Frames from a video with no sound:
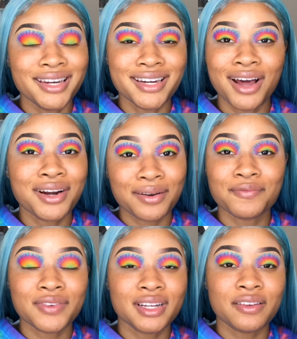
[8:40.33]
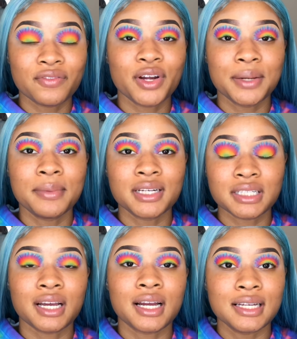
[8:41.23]
now that I'm feeling very
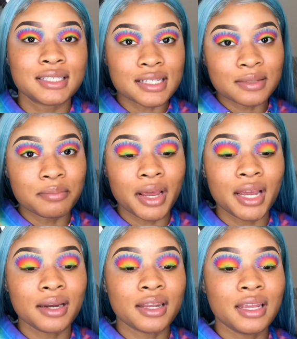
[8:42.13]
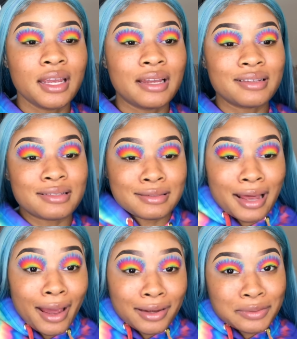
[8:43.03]
much like I just made the
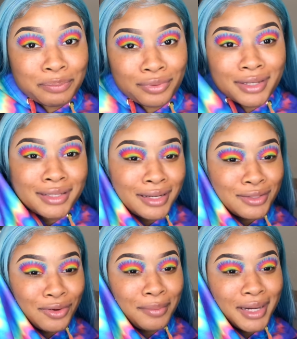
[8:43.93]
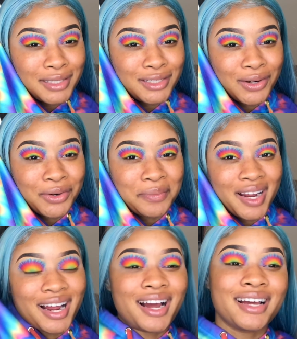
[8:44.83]
exact print that's on my shirt on
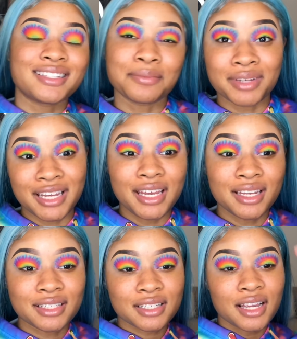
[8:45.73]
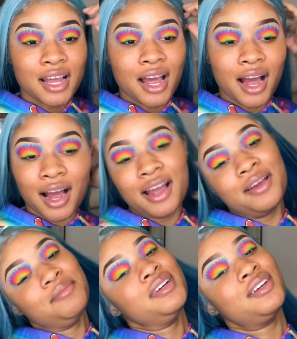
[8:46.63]
my eyes, I'm geeked.
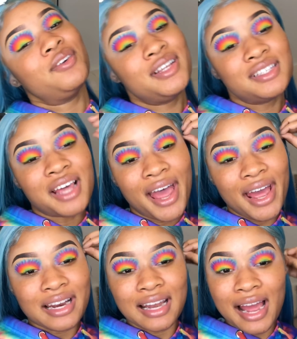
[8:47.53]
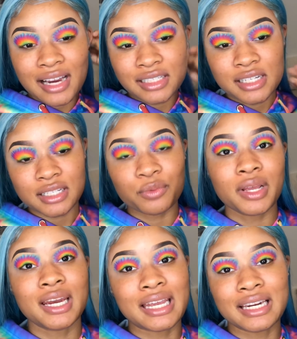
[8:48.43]
I'm going to add lashes and
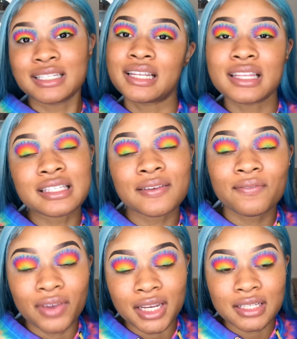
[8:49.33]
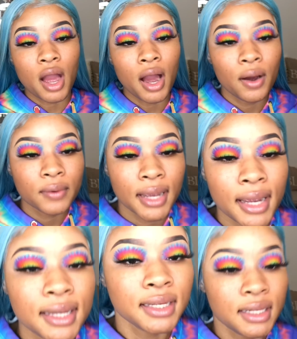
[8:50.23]
we're gonna get into this face.
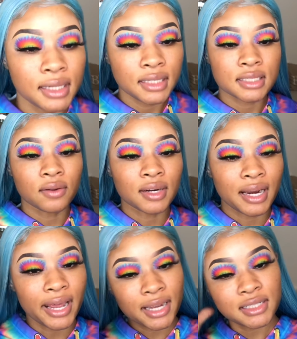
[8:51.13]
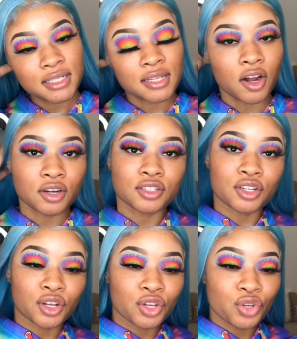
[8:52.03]
Okay, honey, so the lashes are
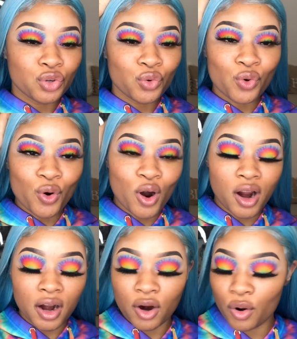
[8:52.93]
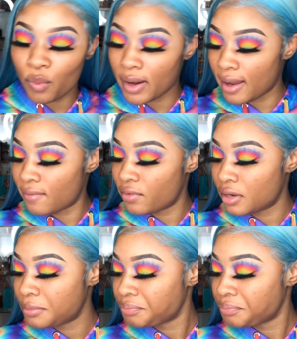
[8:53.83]
secure or whatever.